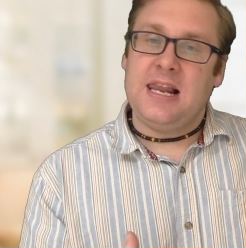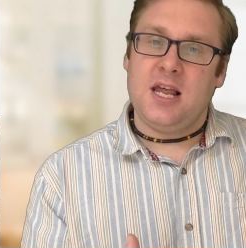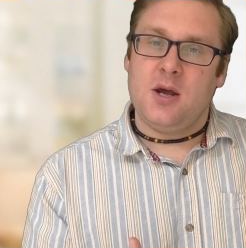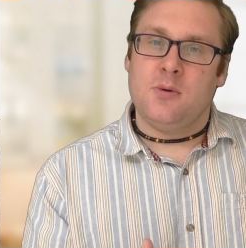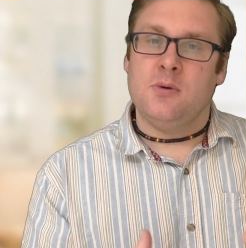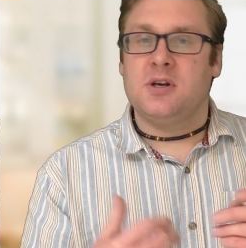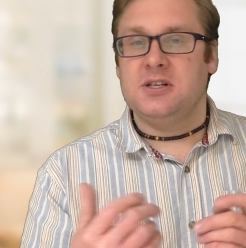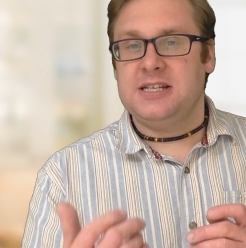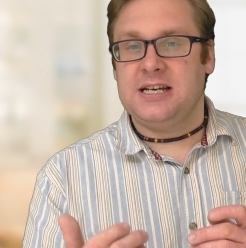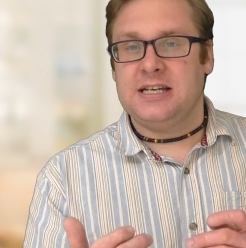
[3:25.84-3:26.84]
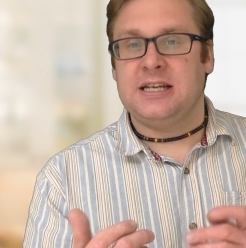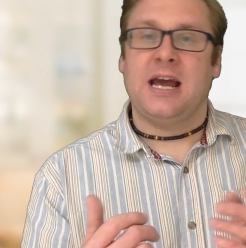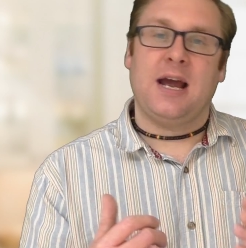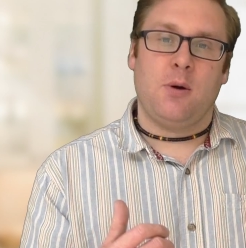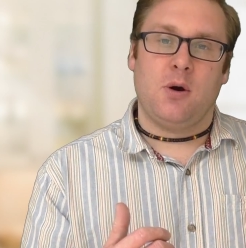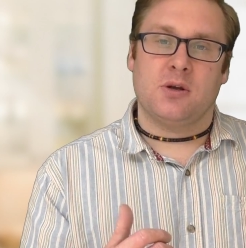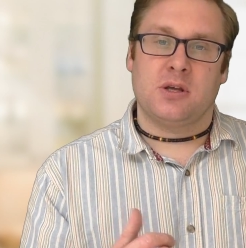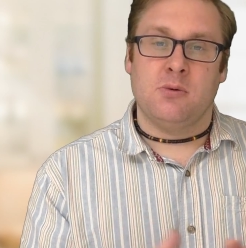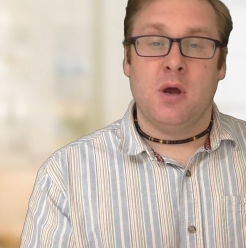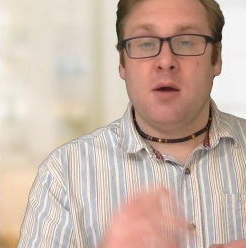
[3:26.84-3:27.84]
hello, good day, how are
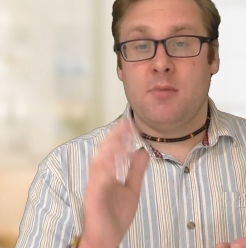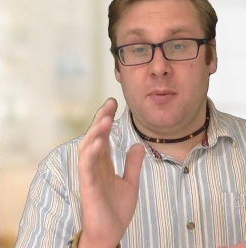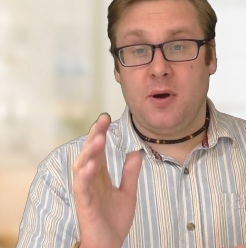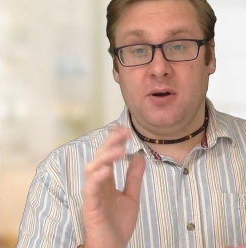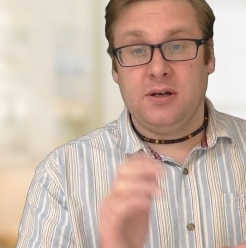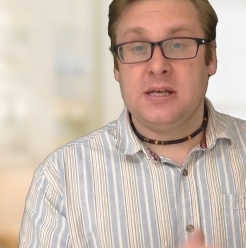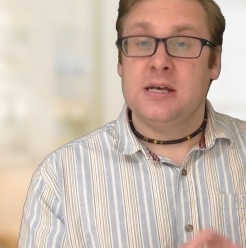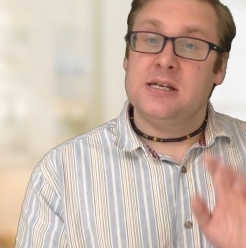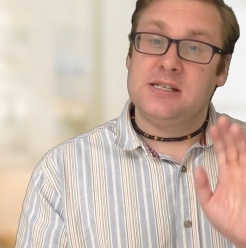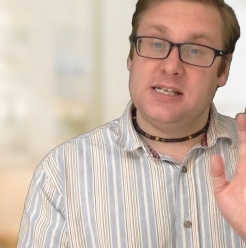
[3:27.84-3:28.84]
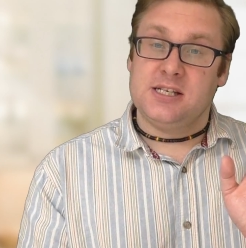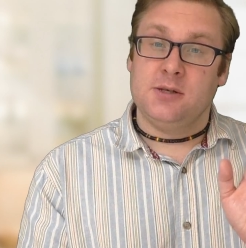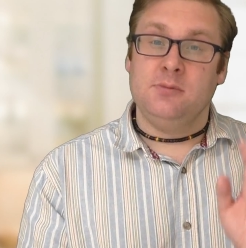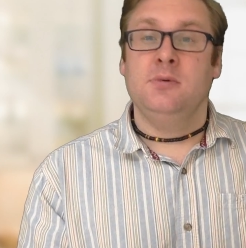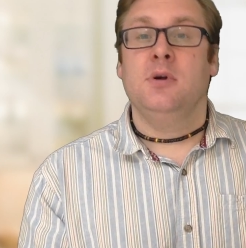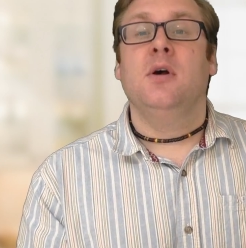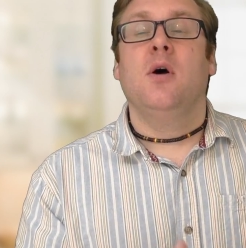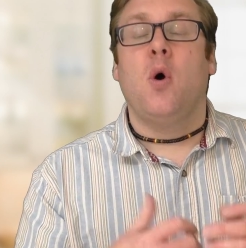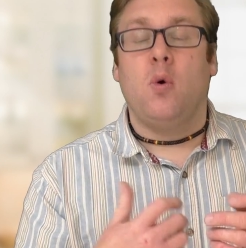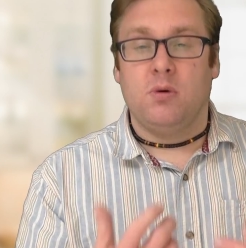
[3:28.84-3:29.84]
you, bye-bye, see you soon.
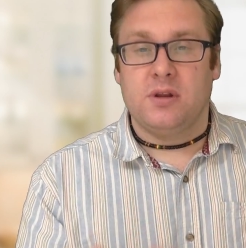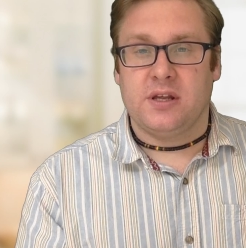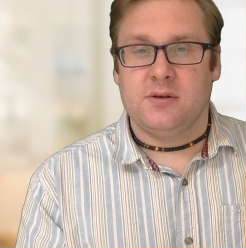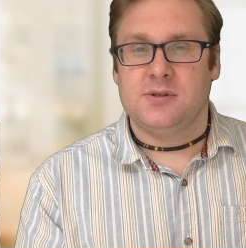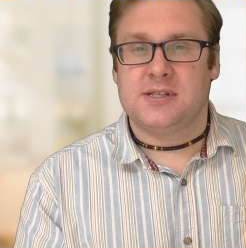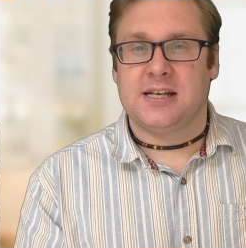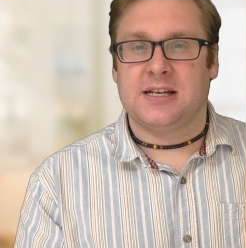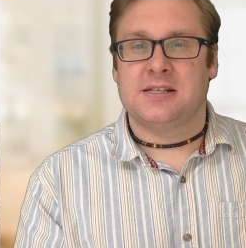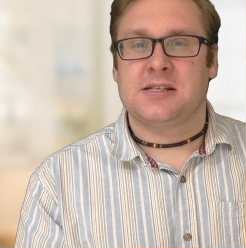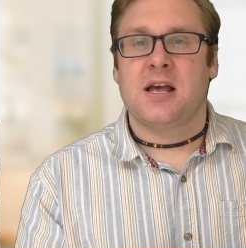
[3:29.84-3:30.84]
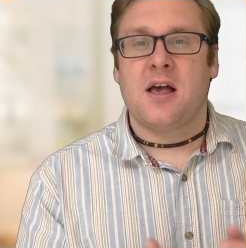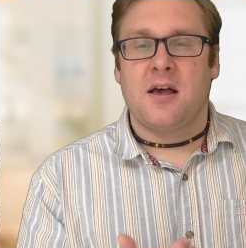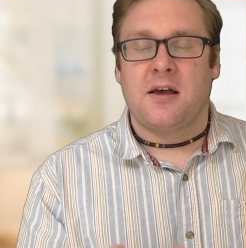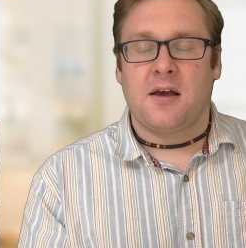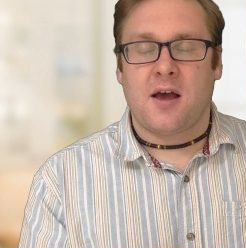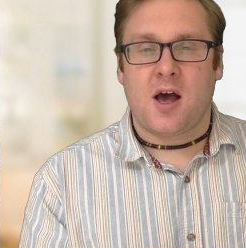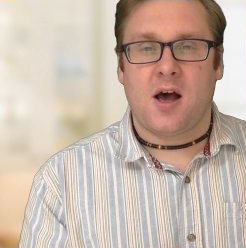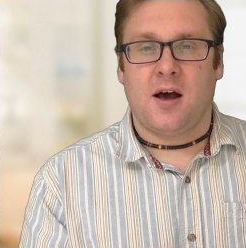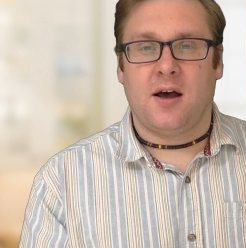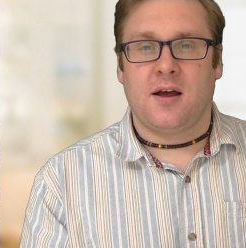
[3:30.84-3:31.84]
All of those things
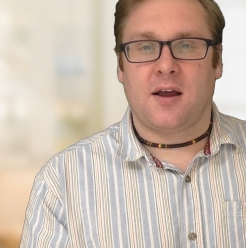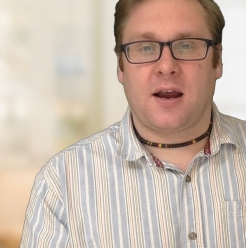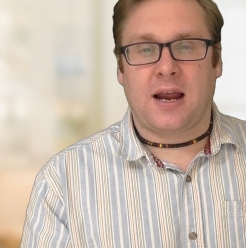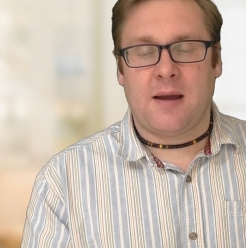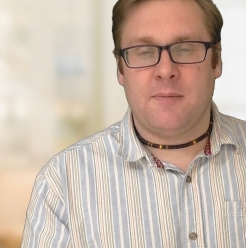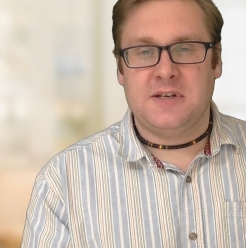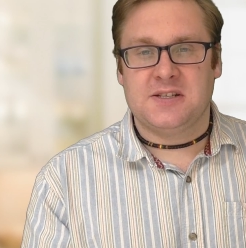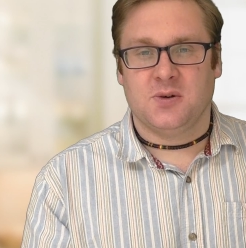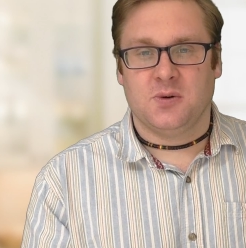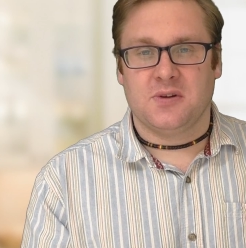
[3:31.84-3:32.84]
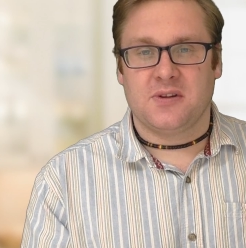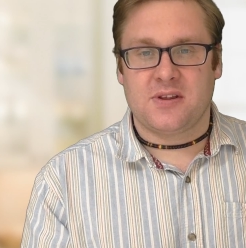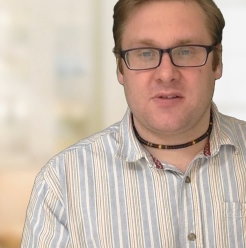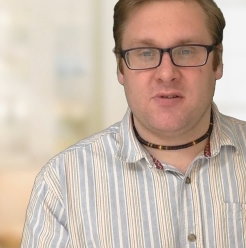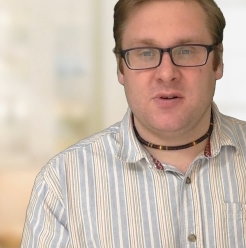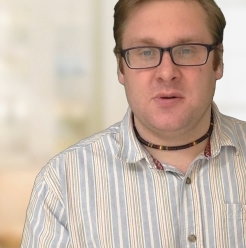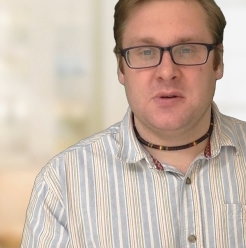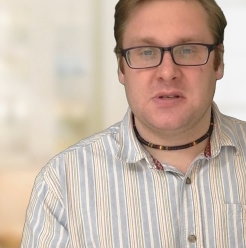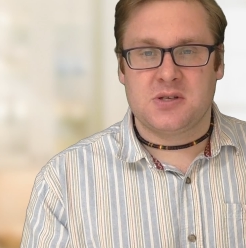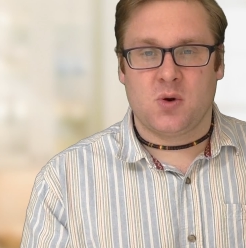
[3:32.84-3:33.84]
can be taught through
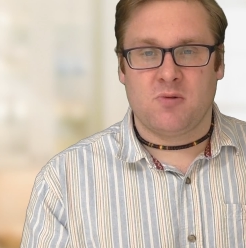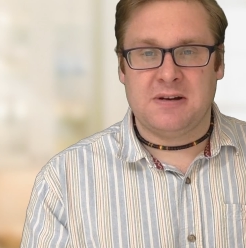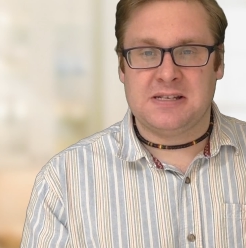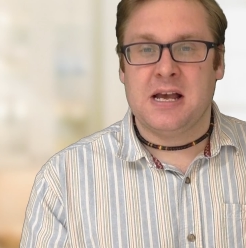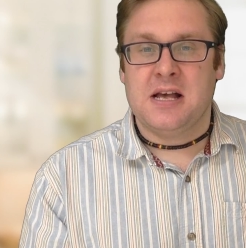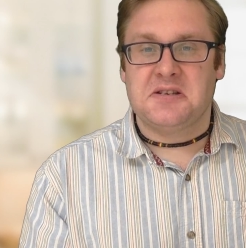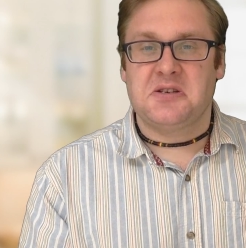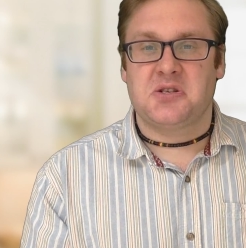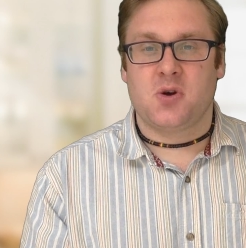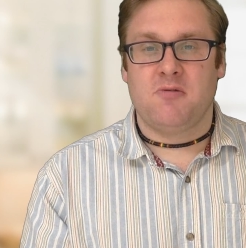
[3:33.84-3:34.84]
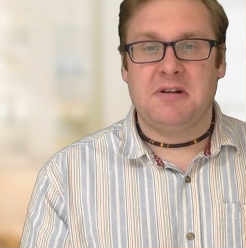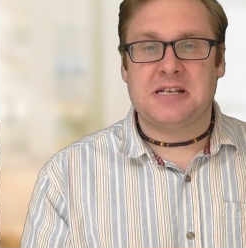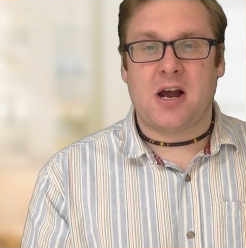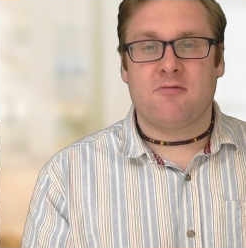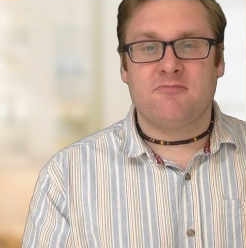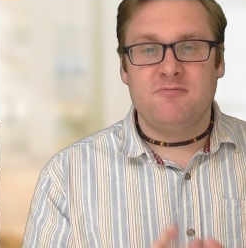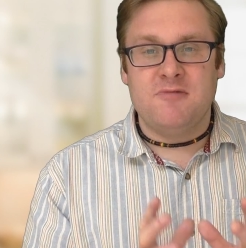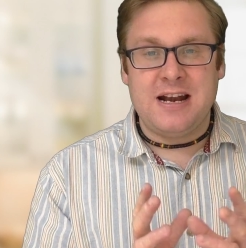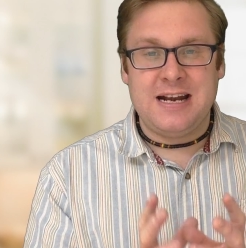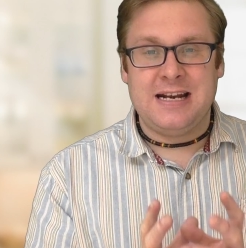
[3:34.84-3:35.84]
stories. So stories are
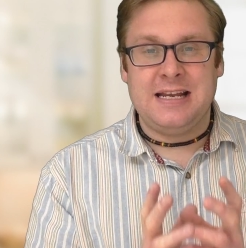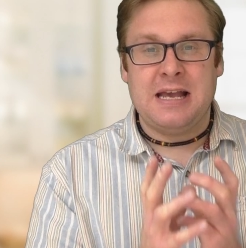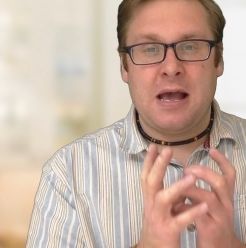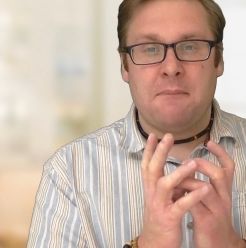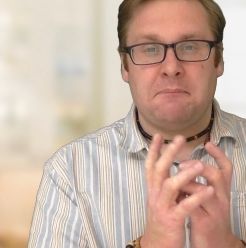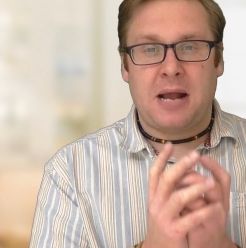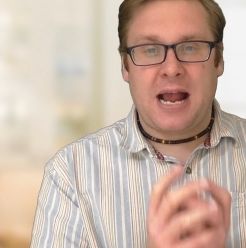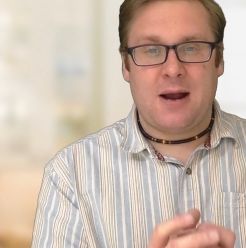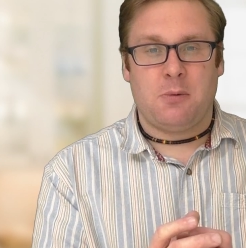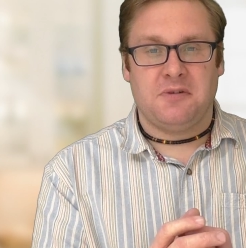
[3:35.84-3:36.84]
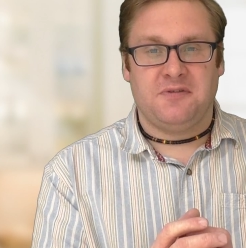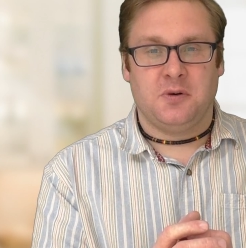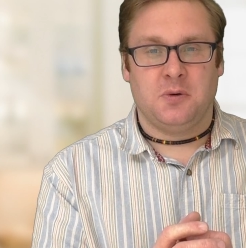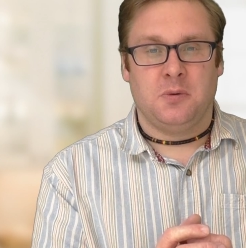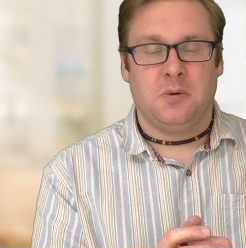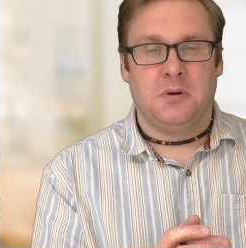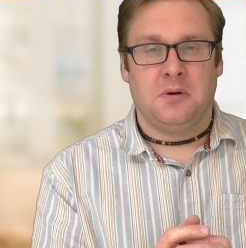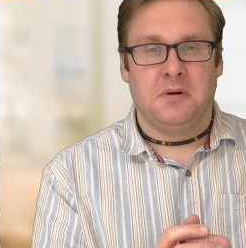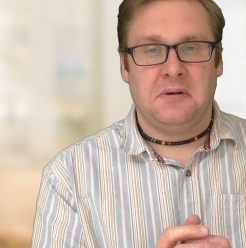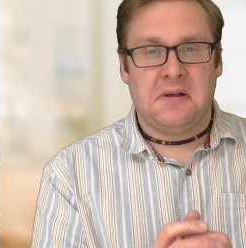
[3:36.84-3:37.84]
really powerful
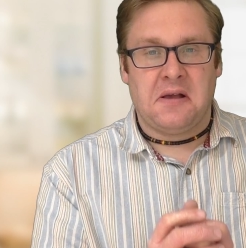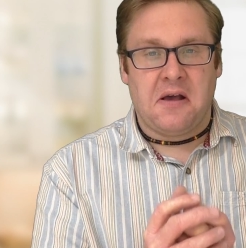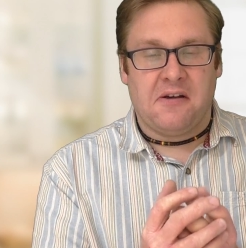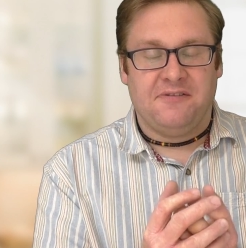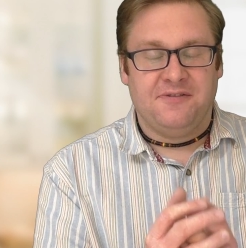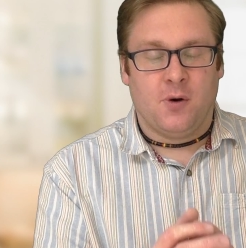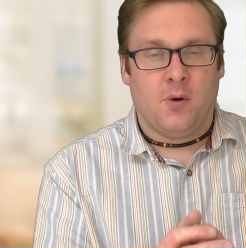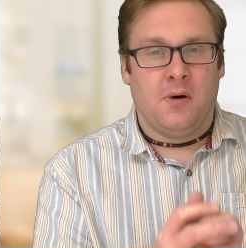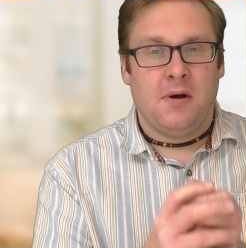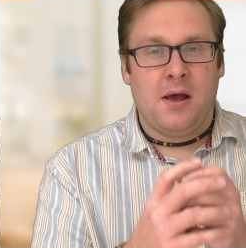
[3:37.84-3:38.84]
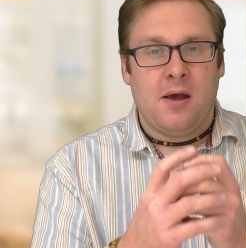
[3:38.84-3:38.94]
for